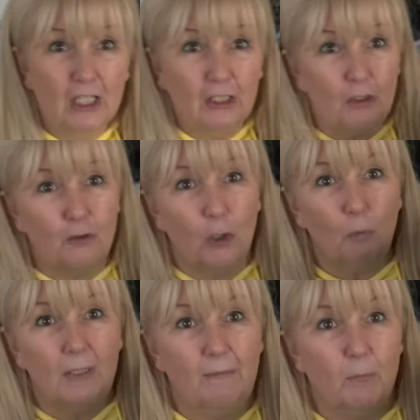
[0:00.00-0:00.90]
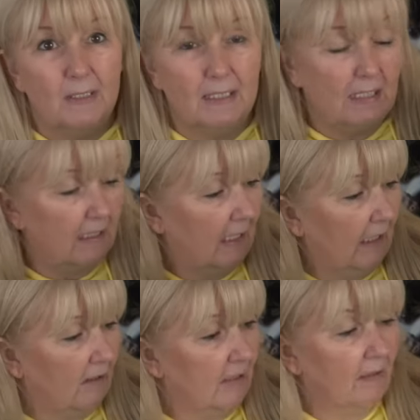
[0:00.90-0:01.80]
you don't want everyone seeing your
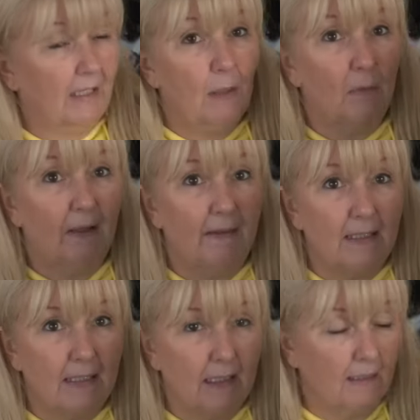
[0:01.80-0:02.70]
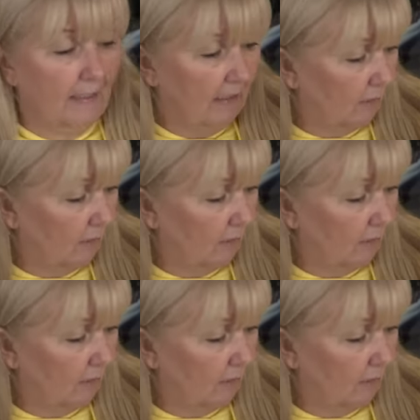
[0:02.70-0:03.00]
knickers, so get one of these little things.